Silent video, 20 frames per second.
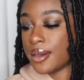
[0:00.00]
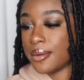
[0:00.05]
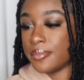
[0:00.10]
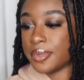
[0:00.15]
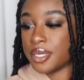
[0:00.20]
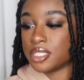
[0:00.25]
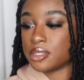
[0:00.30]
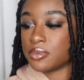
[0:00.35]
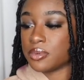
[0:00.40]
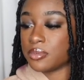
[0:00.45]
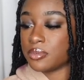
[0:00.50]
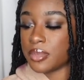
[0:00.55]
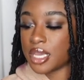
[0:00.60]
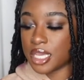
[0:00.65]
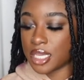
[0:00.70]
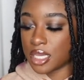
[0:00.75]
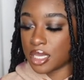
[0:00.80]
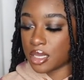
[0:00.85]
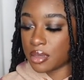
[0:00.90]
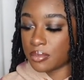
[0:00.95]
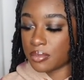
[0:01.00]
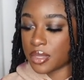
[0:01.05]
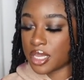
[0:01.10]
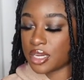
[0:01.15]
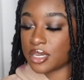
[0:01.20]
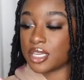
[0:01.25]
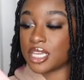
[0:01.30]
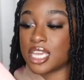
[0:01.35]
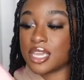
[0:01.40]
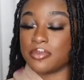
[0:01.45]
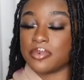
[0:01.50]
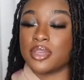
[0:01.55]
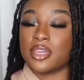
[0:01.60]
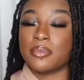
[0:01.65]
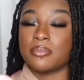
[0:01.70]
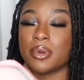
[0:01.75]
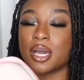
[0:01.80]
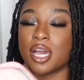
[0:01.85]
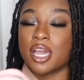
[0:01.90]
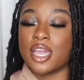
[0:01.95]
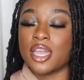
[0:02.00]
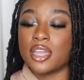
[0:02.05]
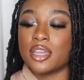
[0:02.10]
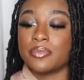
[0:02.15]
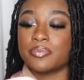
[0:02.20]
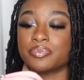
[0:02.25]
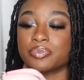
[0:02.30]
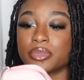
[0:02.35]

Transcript: But it's been making and keeping my